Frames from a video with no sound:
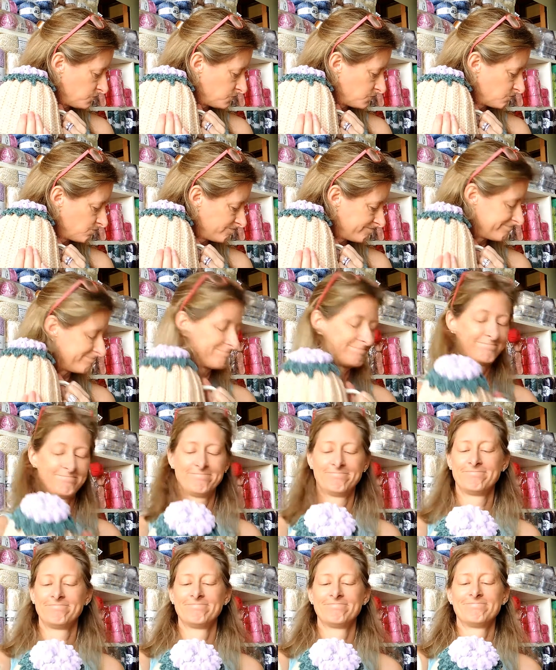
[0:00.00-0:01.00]

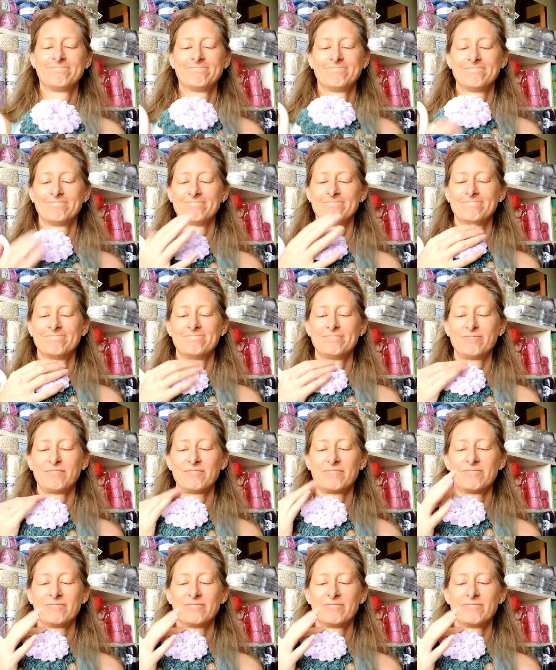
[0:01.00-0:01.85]
Nothing is said.